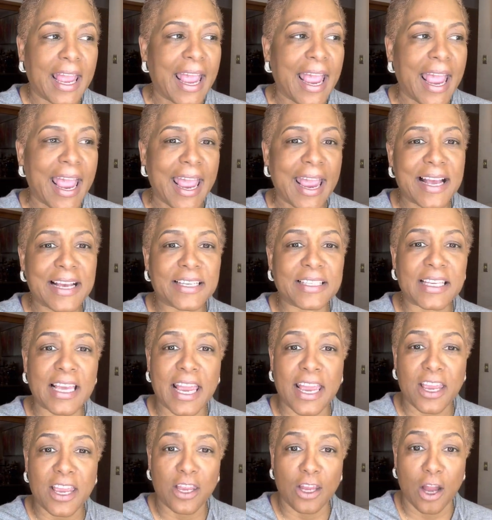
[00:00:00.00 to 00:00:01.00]
as a
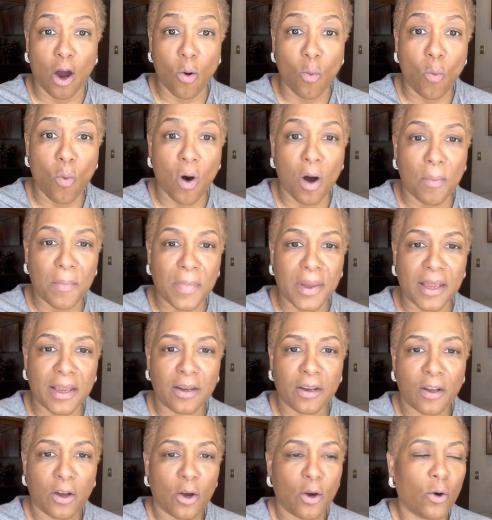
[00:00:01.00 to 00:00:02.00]
young
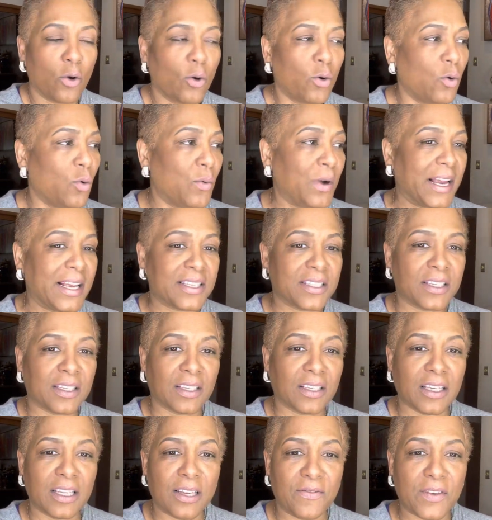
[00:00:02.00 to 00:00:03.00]
woman who is
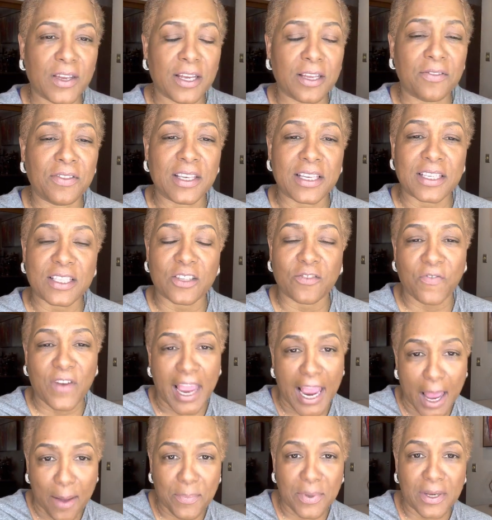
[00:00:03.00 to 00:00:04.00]
living this
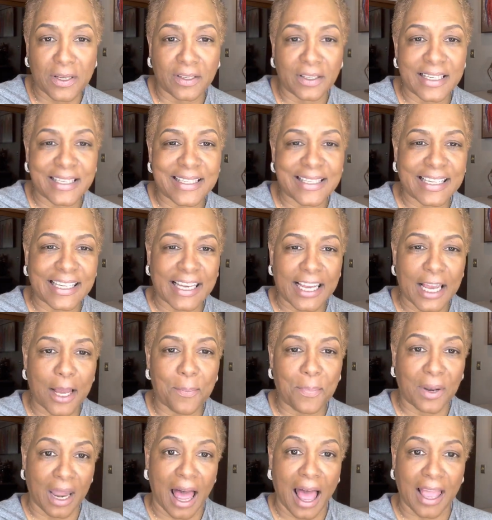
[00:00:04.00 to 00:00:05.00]
fabulous
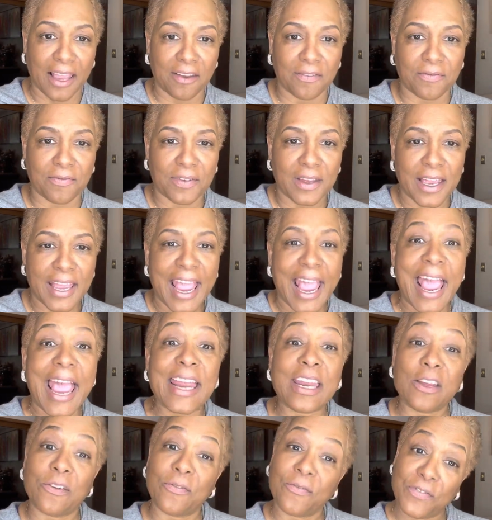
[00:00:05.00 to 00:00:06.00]
kept life, and
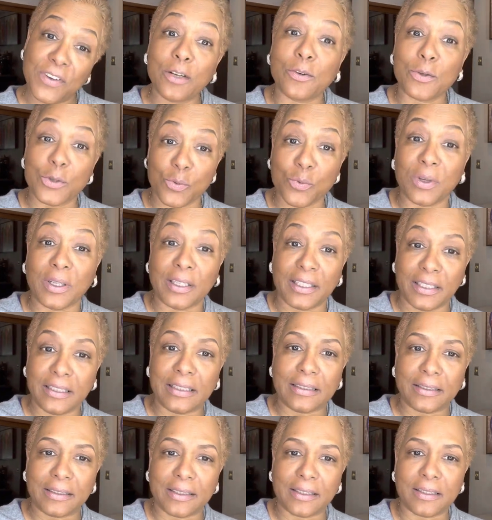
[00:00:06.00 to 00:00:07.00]
it feels really
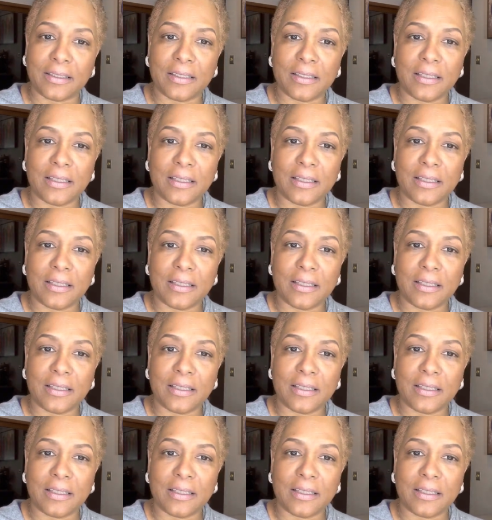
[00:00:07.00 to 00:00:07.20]
good.